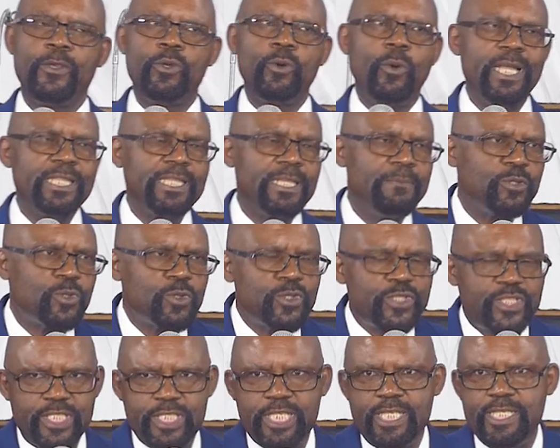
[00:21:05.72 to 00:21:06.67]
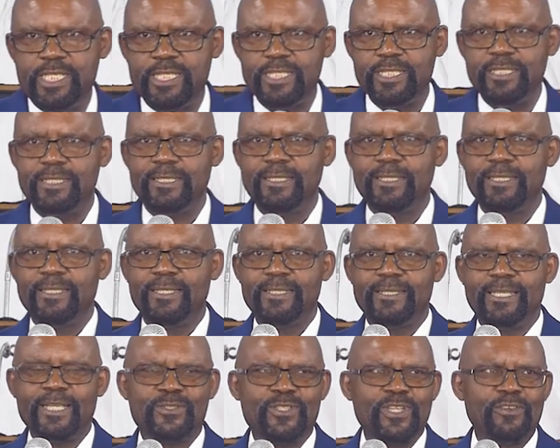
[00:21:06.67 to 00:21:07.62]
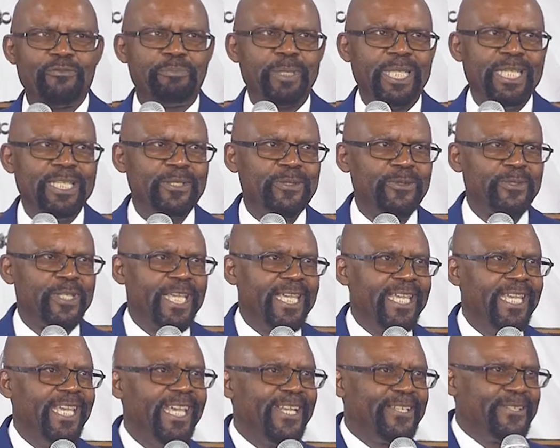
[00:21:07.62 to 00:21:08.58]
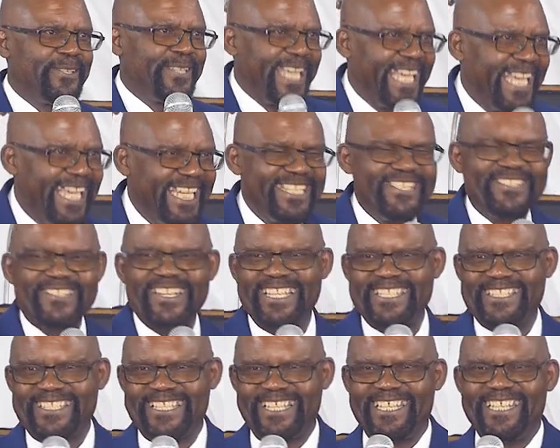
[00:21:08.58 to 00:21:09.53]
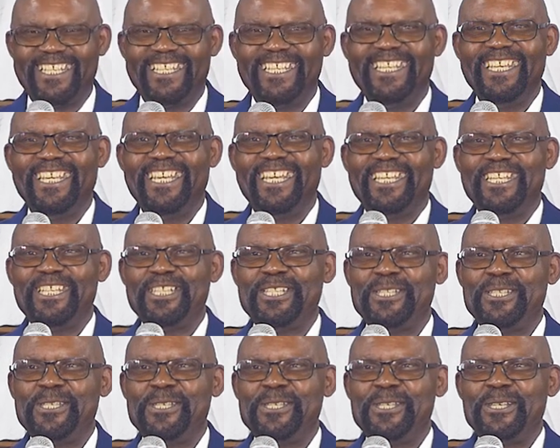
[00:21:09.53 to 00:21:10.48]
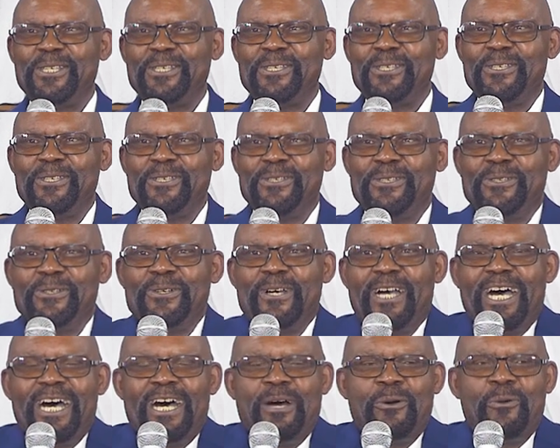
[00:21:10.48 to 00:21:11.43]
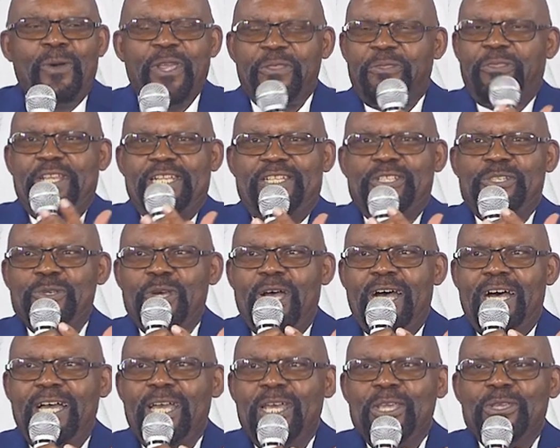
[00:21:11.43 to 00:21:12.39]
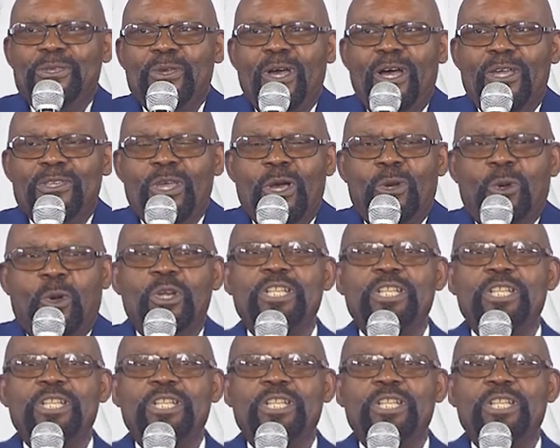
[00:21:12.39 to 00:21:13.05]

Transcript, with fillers: You want them to see that you have been to the, to the hairdresser. Eh, you are with it. You are, you are, you are